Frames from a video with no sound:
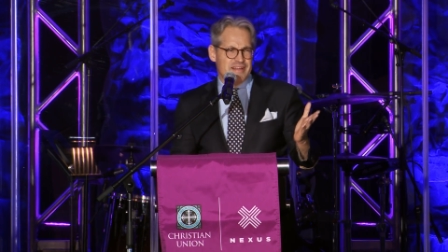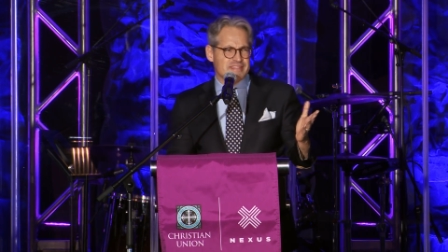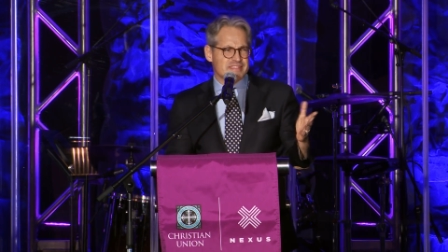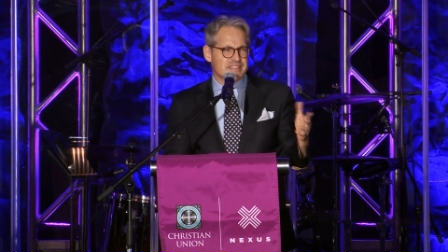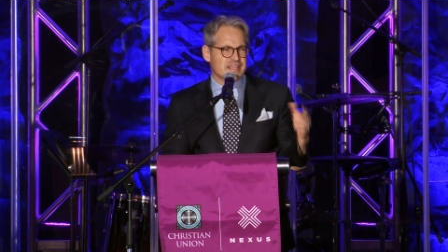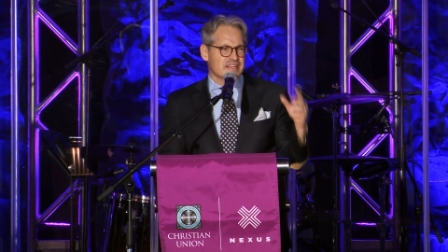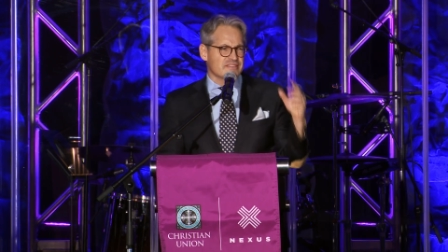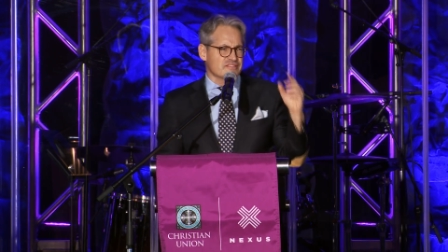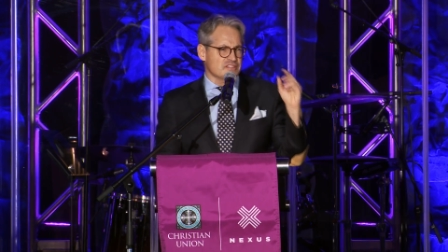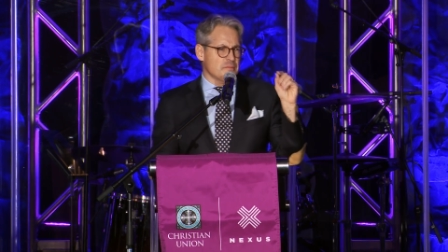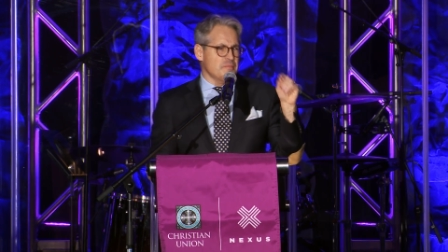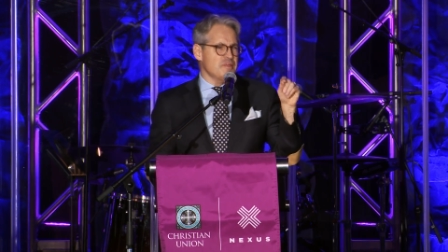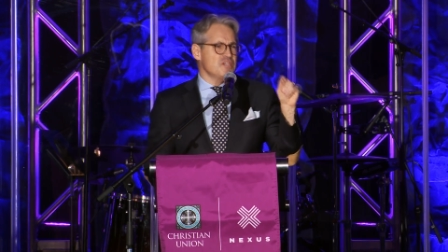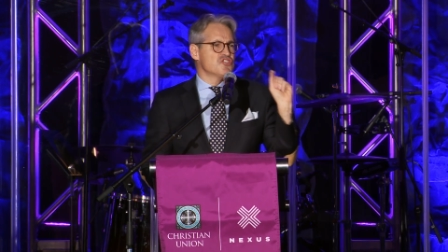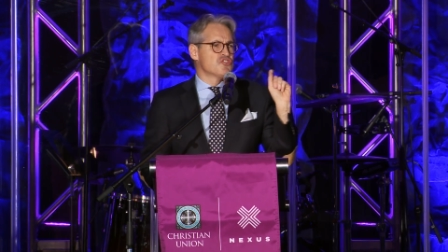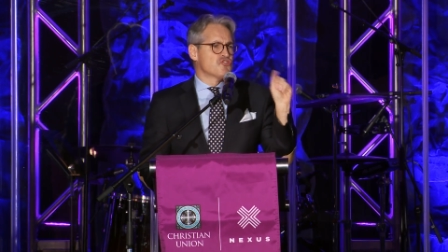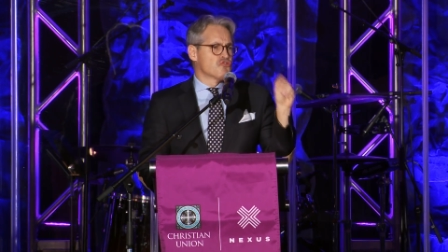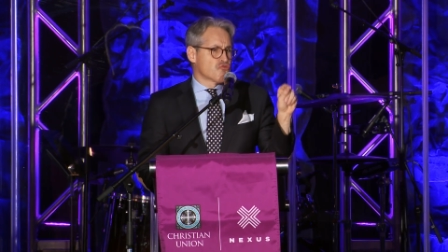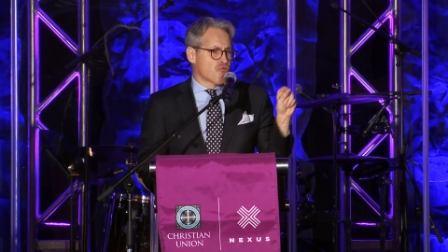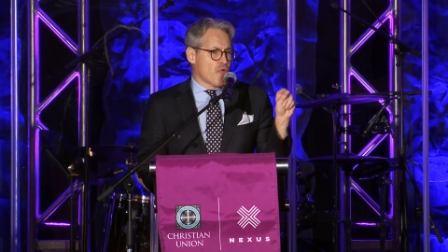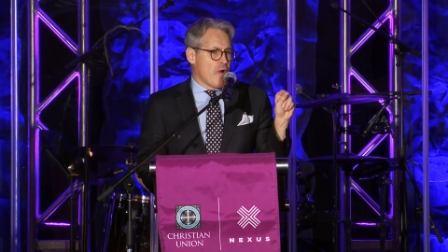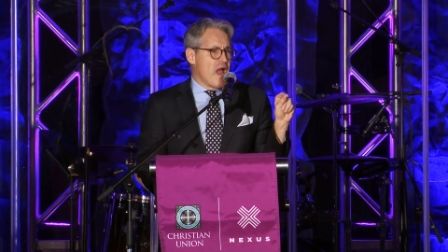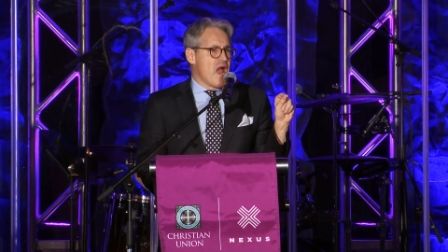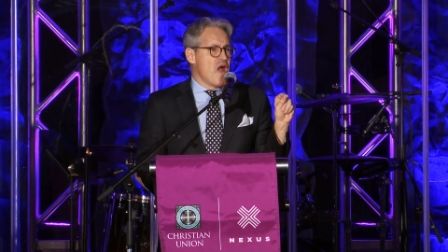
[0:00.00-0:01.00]
It's like if somebody's
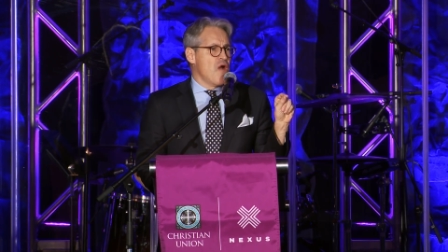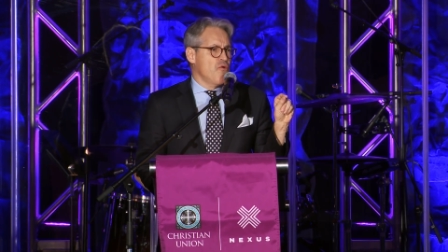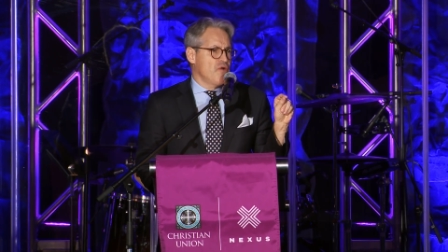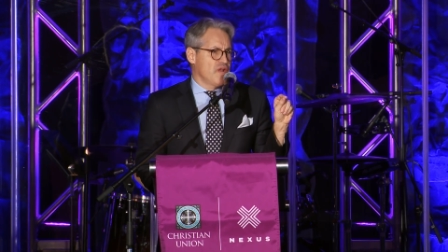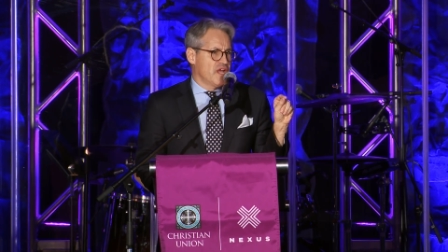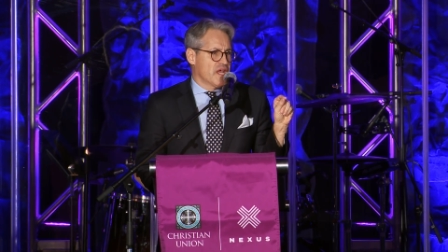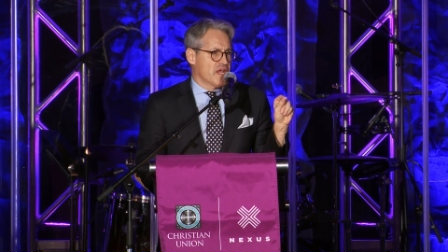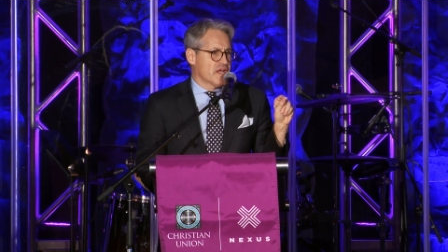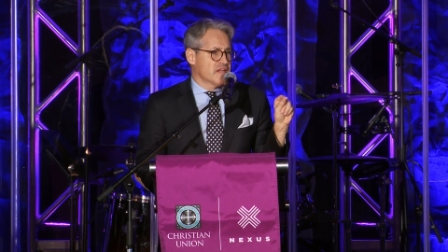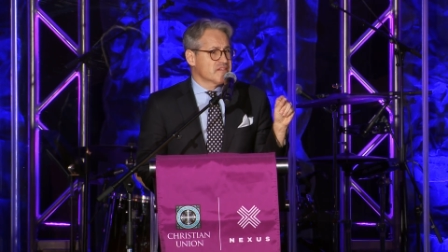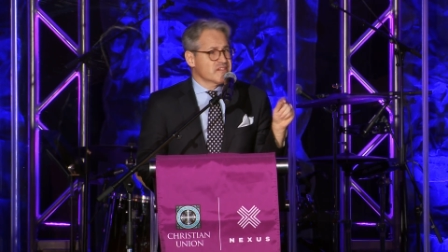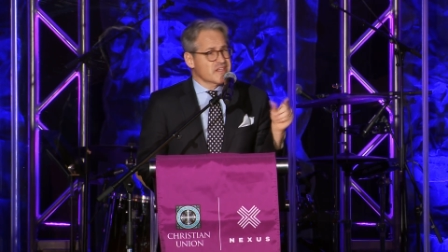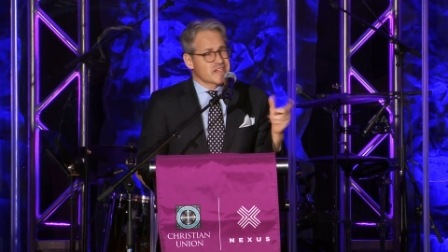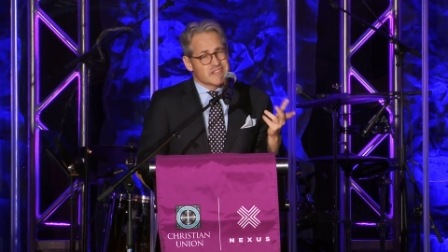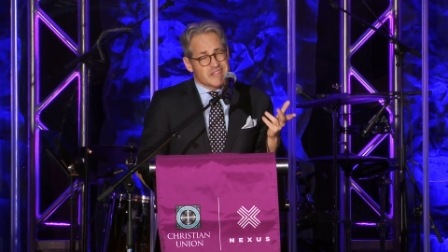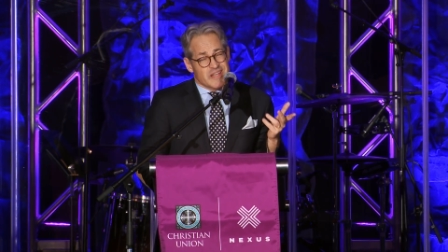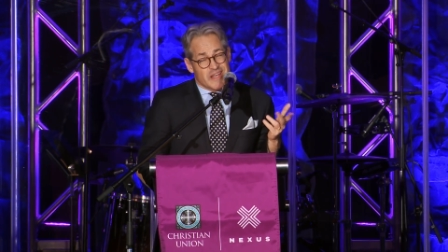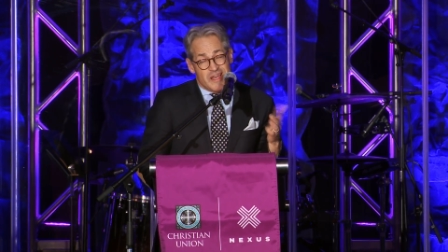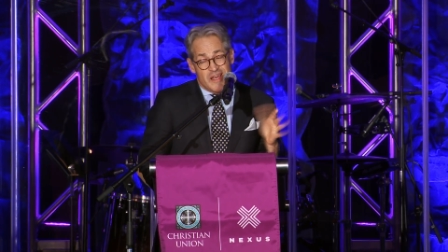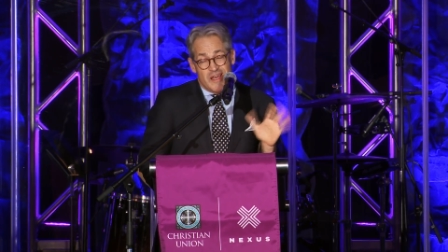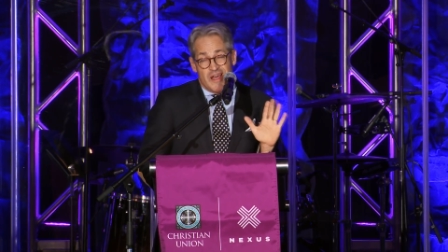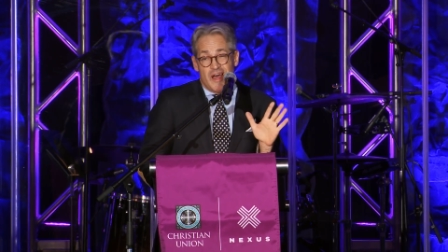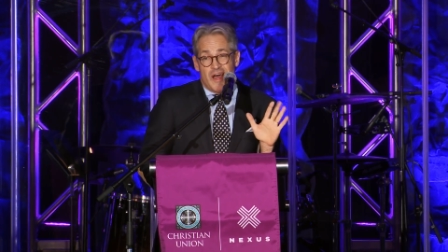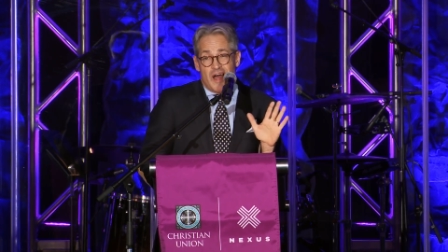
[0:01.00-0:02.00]
drowning, it's like
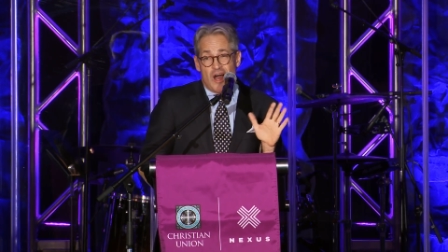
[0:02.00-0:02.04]
saying,